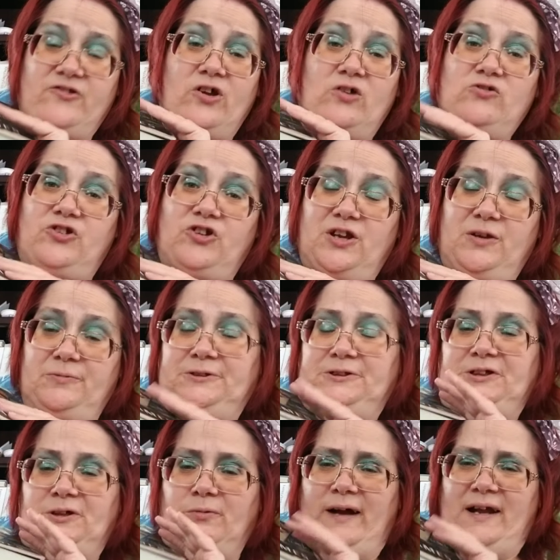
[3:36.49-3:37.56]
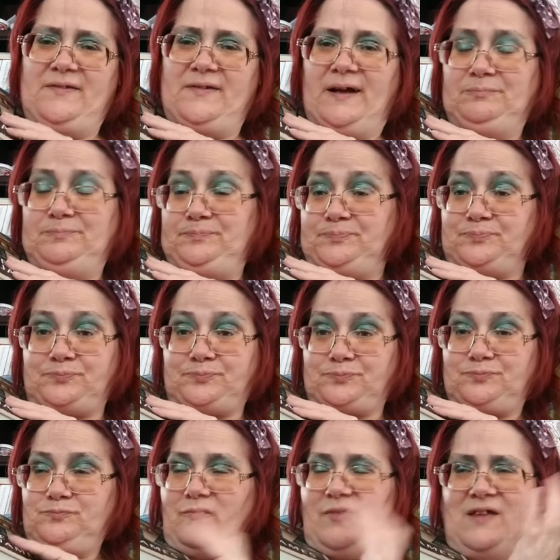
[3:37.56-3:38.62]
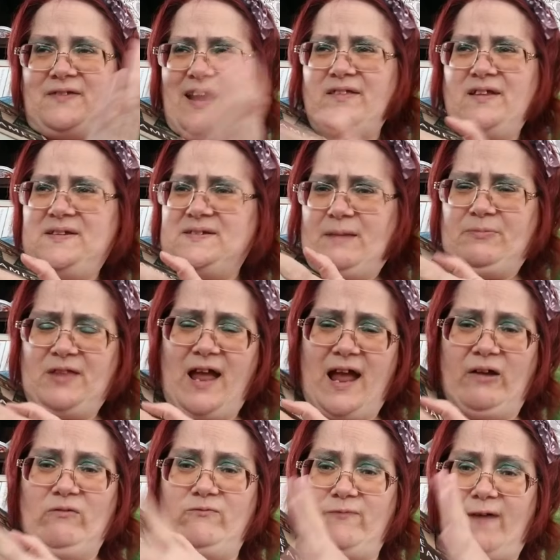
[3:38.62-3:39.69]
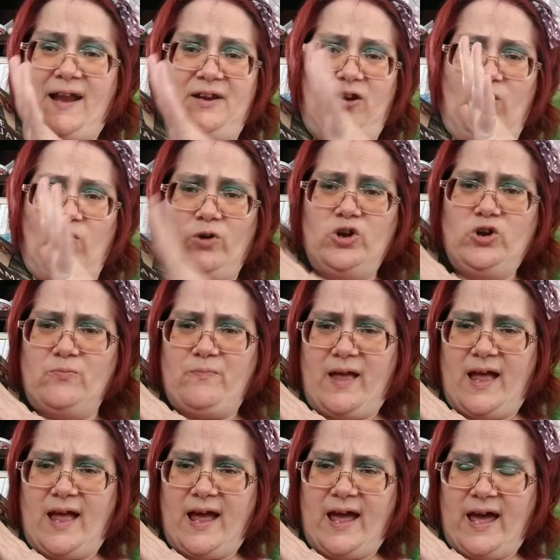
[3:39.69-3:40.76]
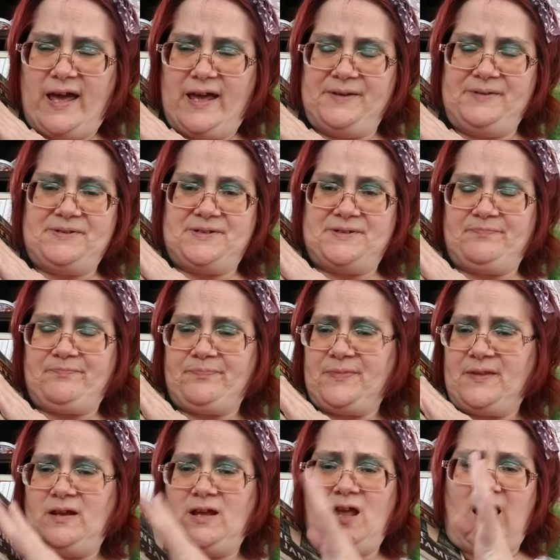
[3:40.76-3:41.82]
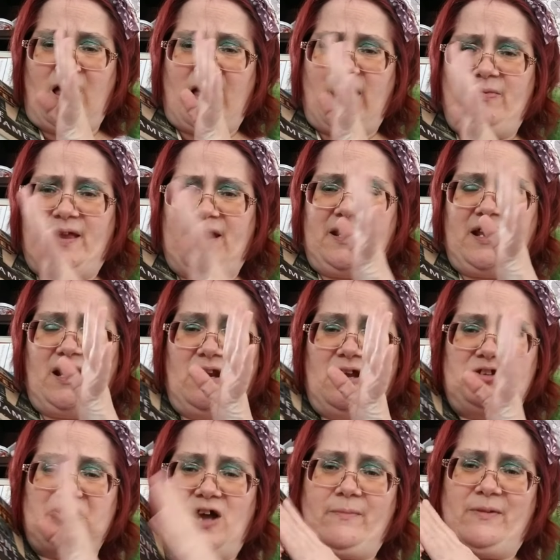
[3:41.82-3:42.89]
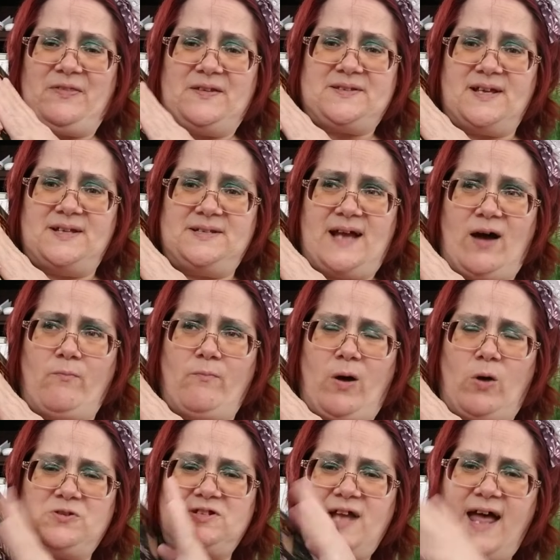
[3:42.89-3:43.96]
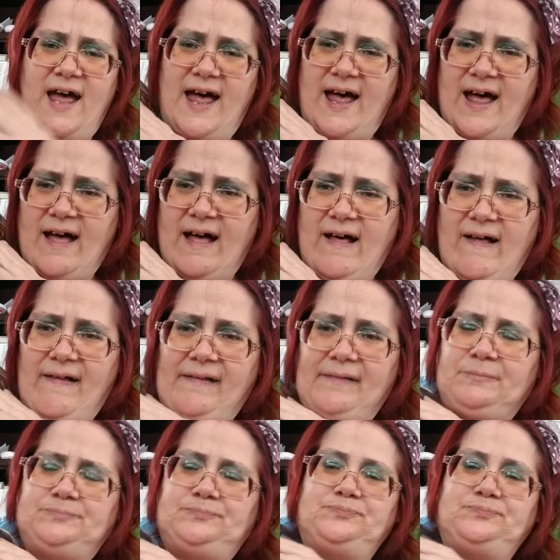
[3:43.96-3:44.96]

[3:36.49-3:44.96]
So she winds up exactly the same thing finding a roommate, and then getting a job at the Sun Down Motel.